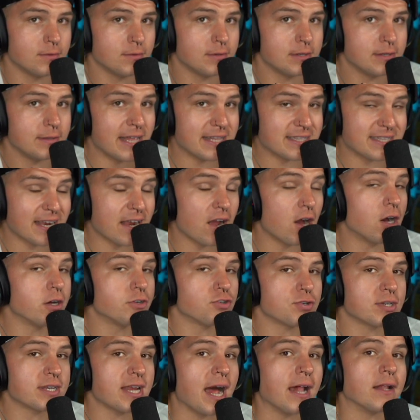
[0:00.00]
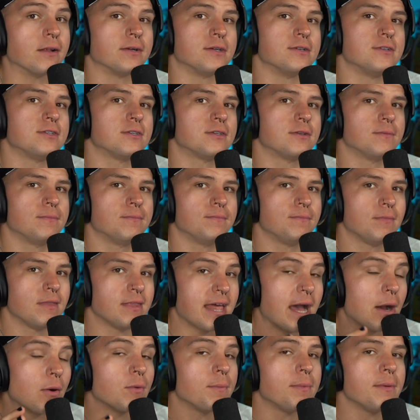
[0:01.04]
that's like 100 calories.
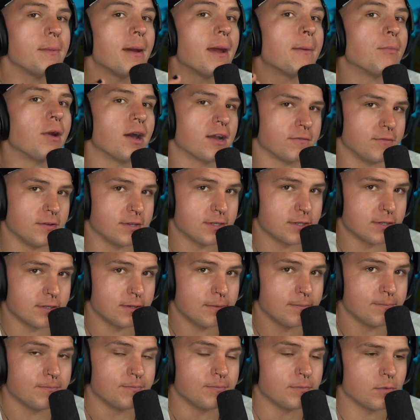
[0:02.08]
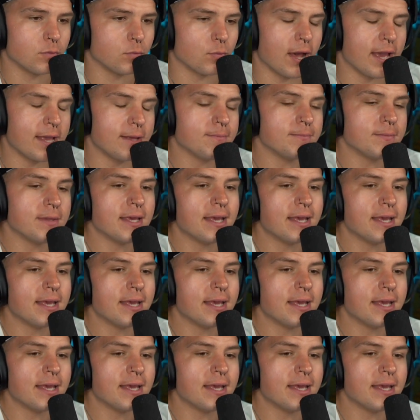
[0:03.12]
That would be my breakfast, right?